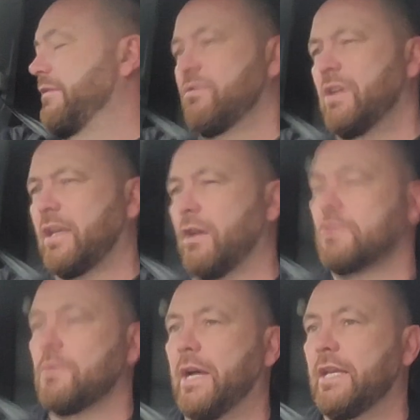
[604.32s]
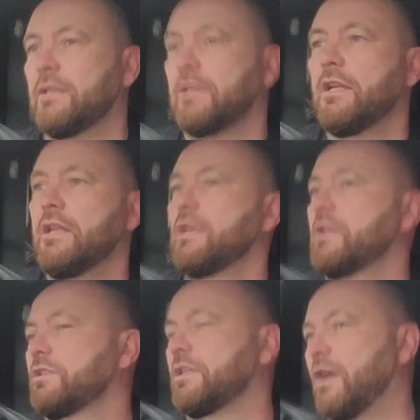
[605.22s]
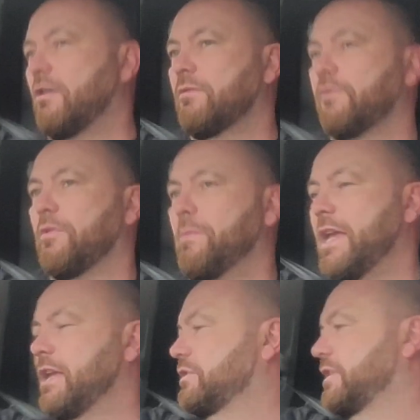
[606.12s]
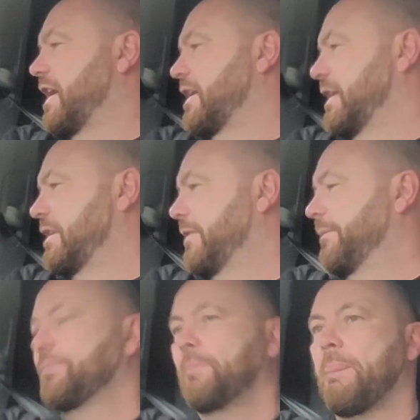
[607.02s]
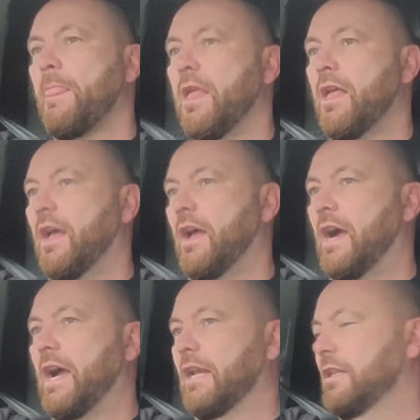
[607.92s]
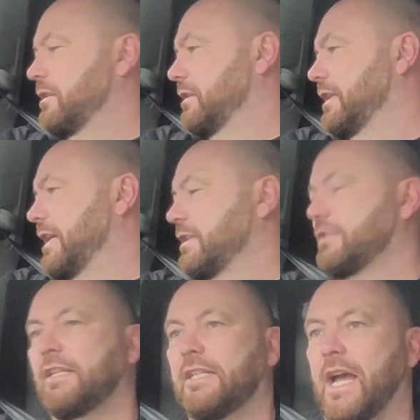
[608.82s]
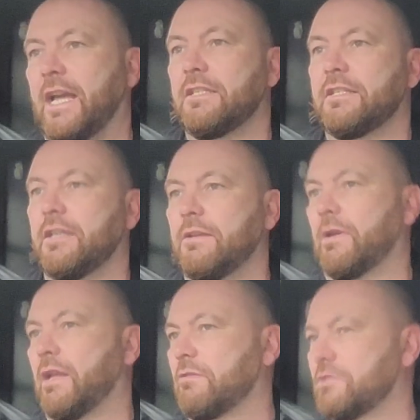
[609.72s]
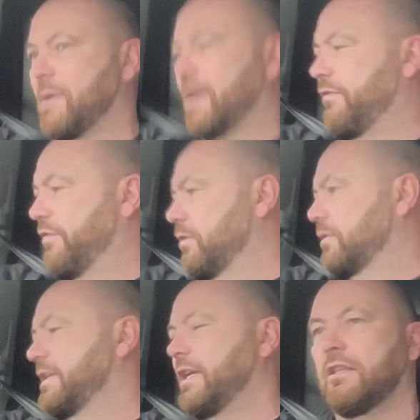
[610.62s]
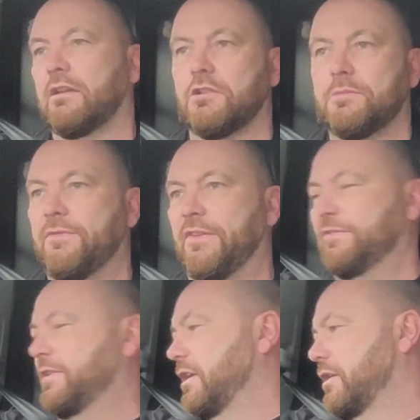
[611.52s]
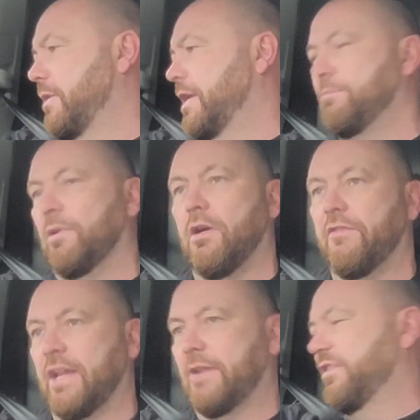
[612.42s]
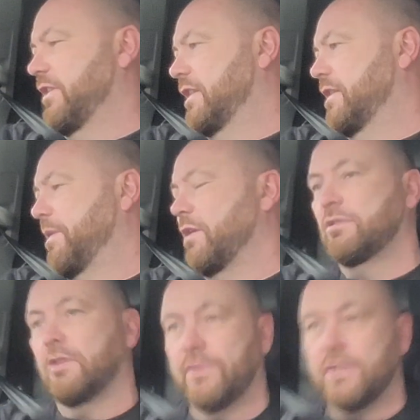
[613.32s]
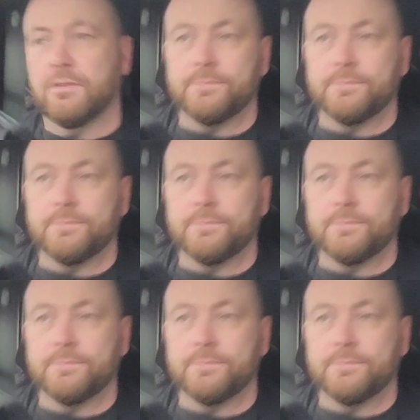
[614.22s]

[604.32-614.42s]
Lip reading: really goes away. So for me, it started. I had a little C90 when I was about 14 that cost me 15 quid, bought off an advert in the post office,